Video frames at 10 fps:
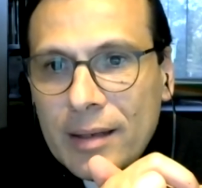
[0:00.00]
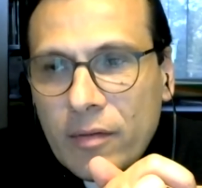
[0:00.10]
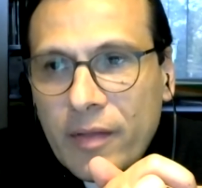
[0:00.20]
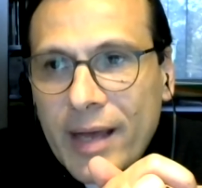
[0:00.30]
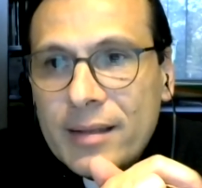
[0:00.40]

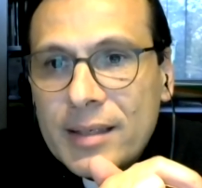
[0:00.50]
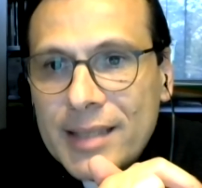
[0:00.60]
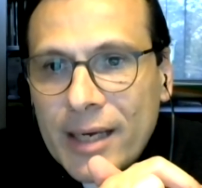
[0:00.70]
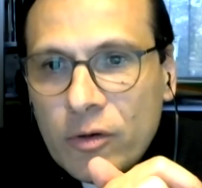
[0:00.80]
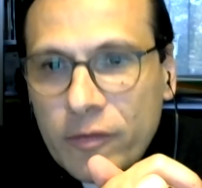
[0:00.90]
that is
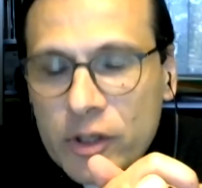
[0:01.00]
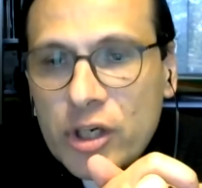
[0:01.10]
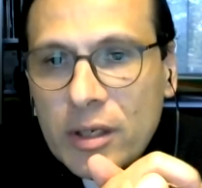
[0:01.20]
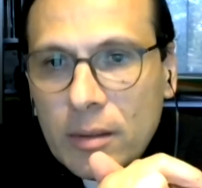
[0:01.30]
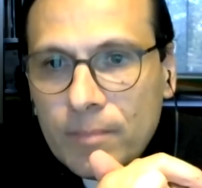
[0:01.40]

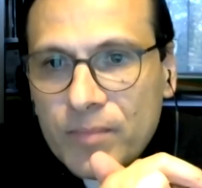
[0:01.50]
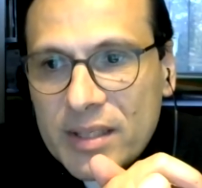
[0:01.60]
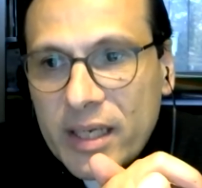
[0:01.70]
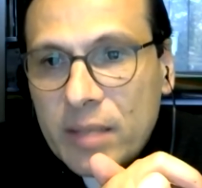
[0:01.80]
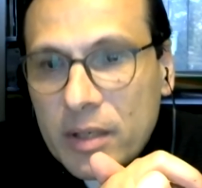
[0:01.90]
official
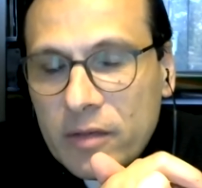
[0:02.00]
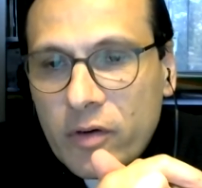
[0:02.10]
statement